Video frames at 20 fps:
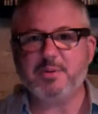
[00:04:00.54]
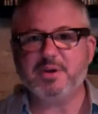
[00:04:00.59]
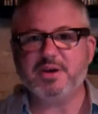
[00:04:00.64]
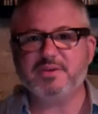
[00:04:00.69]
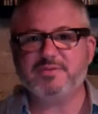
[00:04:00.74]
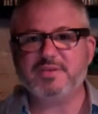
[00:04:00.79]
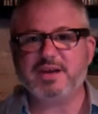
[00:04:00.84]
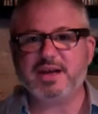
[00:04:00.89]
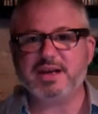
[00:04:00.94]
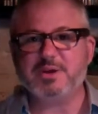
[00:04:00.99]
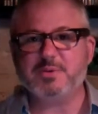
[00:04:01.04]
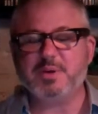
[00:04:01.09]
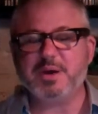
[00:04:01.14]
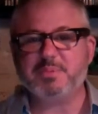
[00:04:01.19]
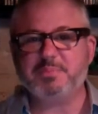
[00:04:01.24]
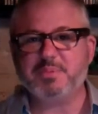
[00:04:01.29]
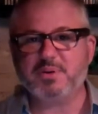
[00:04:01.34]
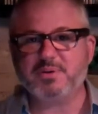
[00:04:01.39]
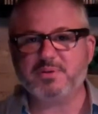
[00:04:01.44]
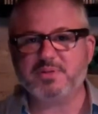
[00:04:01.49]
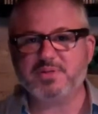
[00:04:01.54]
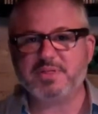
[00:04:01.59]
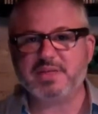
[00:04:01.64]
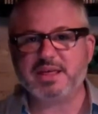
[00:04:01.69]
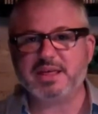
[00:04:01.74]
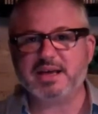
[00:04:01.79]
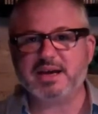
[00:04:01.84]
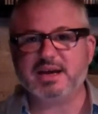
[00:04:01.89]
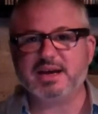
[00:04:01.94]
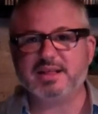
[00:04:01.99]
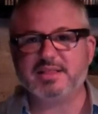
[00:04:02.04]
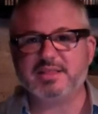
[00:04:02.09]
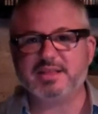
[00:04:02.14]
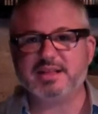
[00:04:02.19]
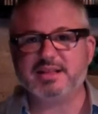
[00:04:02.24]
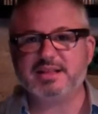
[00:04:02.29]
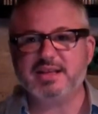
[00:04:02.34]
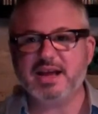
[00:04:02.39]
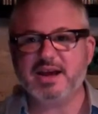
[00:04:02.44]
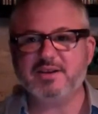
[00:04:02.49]
we evaluate both the
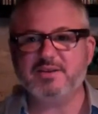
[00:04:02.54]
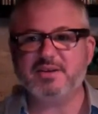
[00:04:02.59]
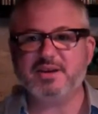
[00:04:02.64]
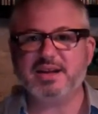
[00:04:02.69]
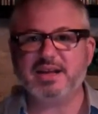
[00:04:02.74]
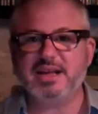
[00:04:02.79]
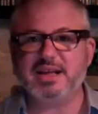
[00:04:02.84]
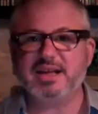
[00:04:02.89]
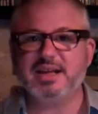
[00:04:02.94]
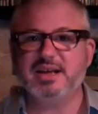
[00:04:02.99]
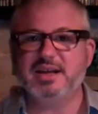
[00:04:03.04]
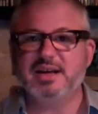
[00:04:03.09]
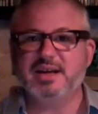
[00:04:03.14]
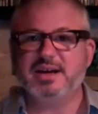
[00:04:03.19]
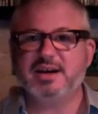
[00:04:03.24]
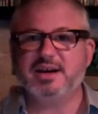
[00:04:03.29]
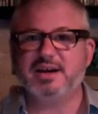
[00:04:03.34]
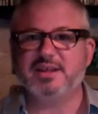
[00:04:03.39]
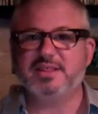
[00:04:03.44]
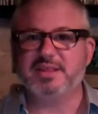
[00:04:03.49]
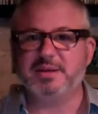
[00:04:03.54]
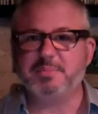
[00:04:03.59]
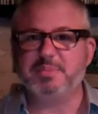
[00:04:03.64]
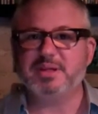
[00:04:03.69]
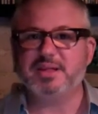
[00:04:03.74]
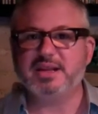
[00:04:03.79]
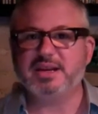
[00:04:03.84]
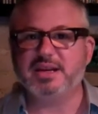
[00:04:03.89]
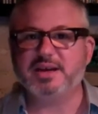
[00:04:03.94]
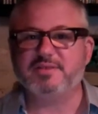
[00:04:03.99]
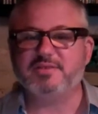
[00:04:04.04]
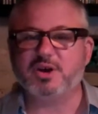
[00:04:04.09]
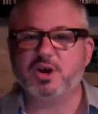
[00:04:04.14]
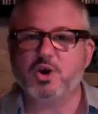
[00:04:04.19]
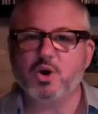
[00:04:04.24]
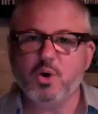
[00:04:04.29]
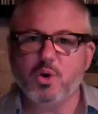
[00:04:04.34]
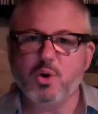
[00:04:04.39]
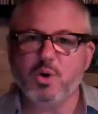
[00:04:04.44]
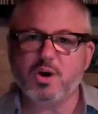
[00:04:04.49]
integrity, the ability of a
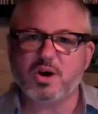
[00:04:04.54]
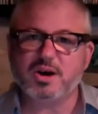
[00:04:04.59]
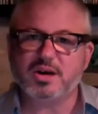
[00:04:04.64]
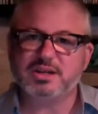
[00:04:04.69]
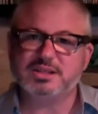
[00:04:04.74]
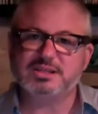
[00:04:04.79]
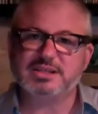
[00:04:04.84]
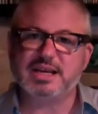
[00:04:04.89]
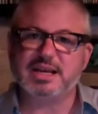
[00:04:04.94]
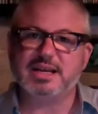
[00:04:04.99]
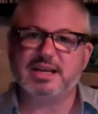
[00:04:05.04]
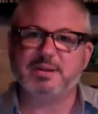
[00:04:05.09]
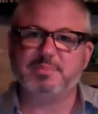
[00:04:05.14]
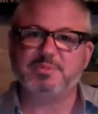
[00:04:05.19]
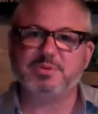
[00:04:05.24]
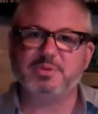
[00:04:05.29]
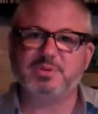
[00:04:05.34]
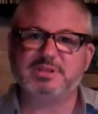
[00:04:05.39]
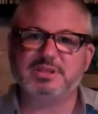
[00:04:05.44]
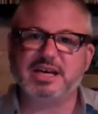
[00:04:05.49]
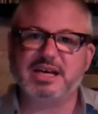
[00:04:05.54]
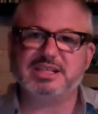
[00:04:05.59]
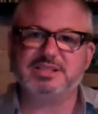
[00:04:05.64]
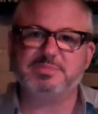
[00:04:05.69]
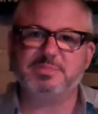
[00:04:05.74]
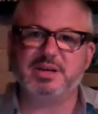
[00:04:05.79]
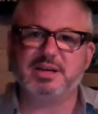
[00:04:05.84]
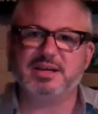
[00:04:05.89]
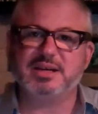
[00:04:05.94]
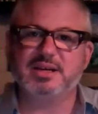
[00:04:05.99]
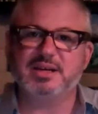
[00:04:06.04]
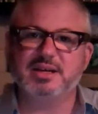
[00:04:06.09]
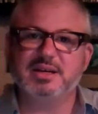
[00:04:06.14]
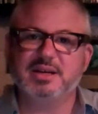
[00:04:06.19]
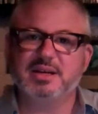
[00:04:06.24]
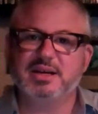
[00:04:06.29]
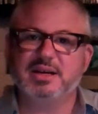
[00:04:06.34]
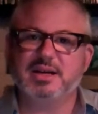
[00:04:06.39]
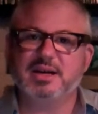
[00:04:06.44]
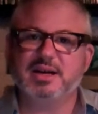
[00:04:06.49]
core to stand up to a seismic
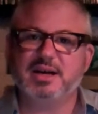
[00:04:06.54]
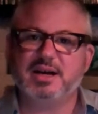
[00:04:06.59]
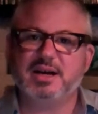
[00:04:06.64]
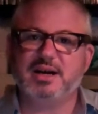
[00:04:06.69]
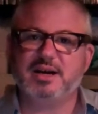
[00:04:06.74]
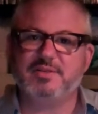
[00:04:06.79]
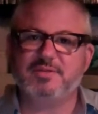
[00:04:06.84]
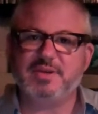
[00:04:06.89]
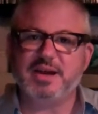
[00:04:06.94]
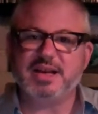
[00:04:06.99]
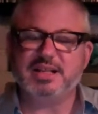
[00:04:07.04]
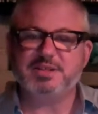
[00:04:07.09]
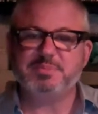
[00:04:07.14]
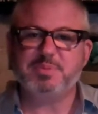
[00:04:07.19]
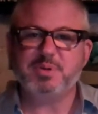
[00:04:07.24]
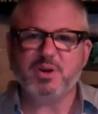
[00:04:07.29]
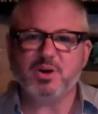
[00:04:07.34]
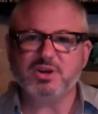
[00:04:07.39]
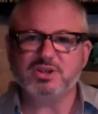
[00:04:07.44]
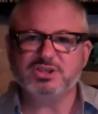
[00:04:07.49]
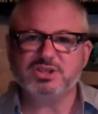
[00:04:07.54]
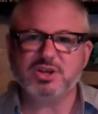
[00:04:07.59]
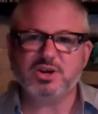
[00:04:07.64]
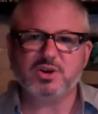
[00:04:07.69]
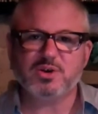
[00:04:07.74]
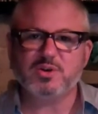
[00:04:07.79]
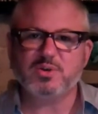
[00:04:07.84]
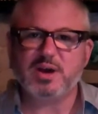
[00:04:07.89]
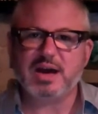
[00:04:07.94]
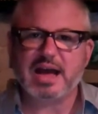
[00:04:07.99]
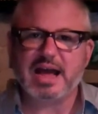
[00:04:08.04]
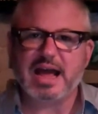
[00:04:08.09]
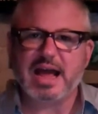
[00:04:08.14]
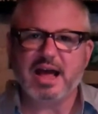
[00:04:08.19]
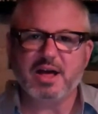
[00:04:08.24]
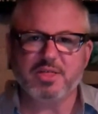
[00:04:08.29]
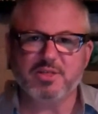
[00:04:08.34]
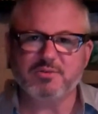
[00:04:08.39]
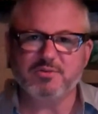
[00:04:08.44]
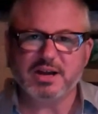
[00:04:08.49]
event, but also
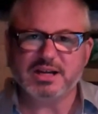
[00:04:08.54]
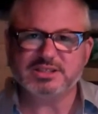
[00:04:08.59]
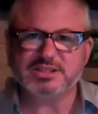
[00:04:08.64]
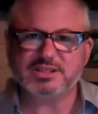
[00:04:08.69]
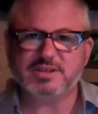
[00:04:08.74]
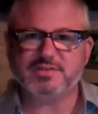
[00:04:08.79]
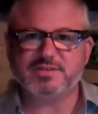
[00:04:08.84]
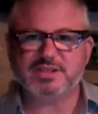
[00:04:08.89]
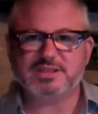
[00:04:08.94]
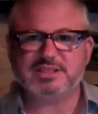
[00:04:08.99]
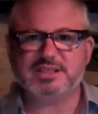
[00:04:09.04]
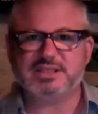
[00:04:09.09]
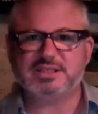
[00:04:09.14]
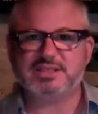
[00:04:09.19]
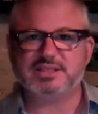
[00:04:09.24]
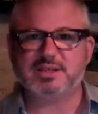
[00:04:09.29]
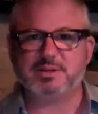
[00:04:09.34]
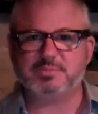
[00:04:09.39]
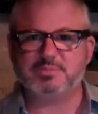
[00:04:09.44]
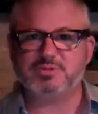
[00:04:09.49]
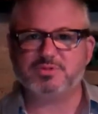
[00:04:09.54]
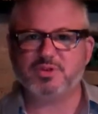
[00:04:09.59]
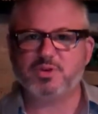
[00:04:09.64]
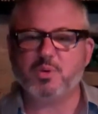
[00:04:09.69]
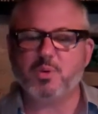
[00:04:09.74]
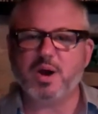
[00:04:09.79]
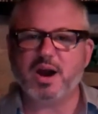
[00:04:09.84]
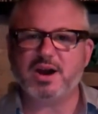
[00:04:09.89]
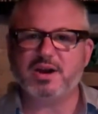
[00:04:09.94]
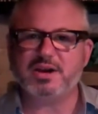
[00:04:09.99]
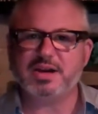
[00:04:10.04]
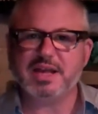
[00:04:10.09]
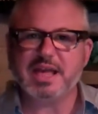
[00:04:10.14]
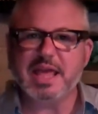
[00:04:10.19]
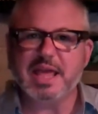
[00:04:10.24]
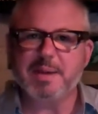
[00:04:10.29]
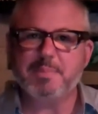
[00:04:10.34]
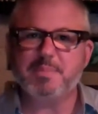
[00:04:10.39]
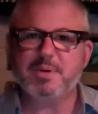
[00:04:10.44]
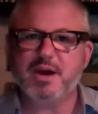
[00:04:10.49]
how the rest of the systems required to
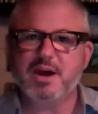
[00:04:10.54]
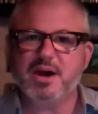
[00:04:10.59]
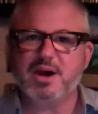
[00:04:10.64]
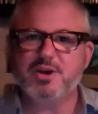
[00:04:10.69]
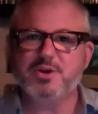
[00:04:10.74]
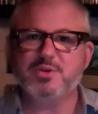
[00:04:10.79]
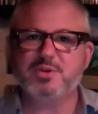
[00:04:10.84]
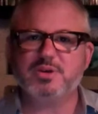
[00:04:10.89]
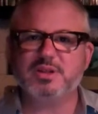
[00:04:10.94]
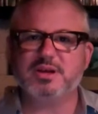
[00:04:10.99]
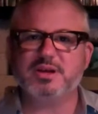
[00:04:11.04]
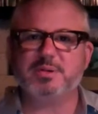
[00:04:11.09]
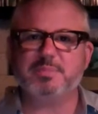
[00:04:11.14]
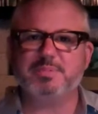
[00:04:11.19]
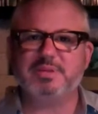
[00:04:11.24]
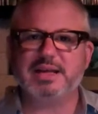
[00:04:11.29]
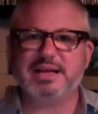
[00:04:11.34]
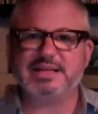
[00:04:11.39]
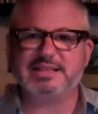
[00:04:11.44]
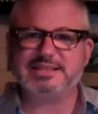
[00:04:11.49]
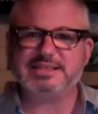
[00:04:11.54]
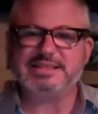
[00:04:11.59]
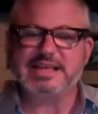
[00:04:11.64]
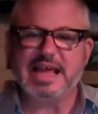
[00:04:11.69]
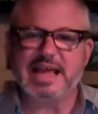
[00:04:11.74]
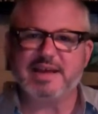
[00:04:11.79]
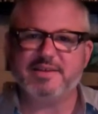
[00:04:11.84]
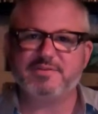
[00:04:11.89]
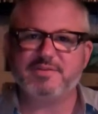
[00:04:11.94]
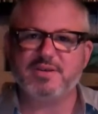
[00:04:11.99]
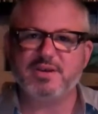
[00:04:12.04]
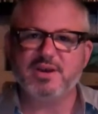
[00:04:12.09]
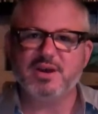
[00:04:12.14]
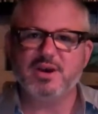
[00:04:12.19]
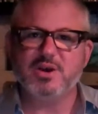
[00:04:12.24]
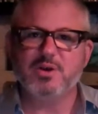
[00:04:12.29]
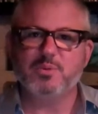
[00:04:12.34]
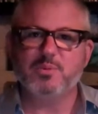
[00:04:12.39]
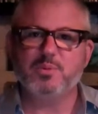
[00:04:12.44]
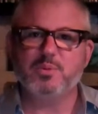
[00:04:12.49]
keep a nuclear plant safe
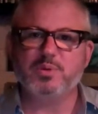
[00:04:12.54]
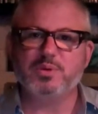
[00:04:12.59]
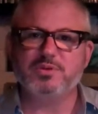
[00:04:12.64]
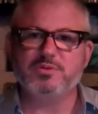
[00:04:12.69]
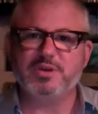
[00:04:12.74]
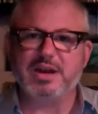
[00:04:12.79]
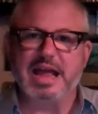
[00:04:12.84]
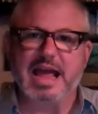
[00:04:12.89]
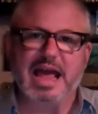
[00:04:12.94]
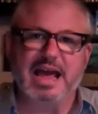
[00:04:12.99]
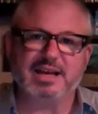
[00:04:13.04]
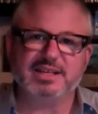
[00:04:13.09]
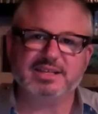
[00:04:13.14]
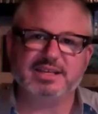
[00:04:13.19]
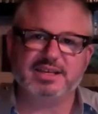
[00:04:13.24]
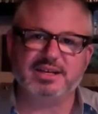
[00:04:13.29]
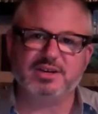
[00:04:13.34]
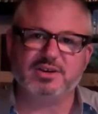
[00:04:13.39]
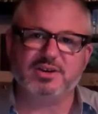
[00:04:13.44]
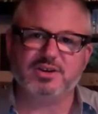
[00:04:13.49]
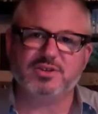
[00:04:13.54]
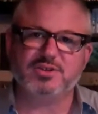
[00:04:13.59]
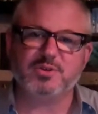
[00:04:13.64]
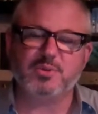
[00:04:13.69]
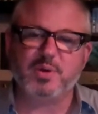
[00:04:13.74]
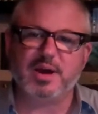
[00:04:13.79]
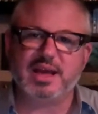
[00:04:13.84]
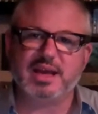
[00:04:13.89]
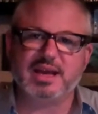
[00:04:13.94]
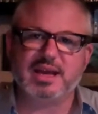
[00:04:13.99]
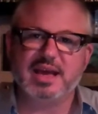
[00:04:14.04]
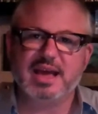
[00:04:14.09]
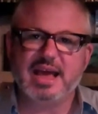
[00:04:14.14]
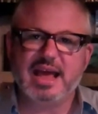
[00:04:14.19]
would react in an earthquake.